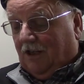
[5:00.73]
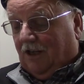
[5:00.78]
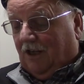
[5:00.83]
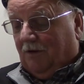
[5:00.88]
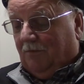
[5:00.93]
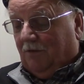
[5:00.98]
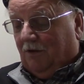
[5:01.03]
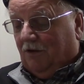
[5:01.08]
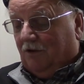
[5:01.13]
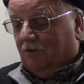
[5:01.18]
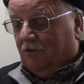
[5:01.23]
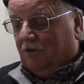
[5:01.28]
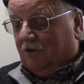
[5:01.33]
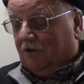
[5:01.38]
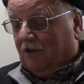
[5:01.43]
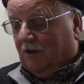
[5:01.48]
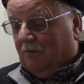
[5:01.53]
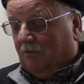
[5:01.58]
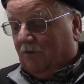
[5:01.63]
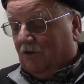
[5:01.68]
Keeping the oil
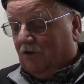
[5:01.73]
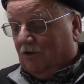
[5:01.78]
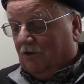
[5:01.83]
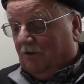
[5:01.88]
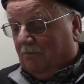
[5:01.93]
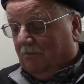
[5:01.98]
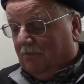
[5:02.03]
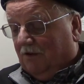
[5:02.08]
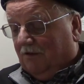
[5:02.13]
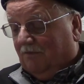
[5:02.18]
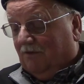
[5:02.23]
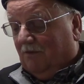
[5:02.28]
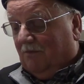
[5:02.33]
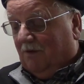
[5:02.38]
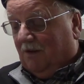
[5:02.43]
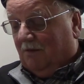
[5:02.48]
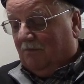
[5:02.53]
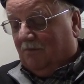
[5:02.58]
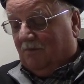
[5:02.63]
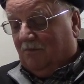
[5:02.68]
temperature above the
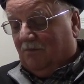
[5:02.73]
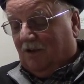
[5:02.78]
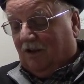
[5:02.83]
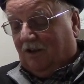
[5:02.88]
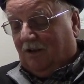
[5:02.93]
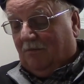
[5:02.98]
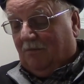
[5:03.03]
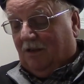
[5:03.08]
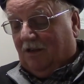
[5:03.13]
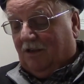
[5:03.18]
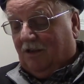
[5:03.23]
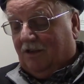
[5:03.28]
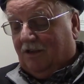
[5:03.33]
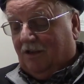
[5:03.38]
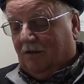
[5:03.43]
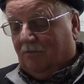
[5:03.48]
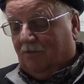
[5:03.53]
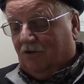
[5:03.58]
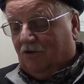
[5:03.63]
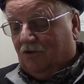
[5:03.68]
minimum recommended
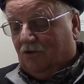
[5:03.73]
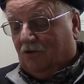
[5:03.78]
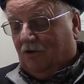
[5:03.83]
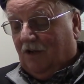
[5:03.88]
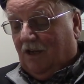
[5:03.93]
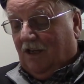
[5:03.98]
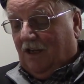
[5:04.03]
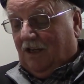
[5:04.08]
temperature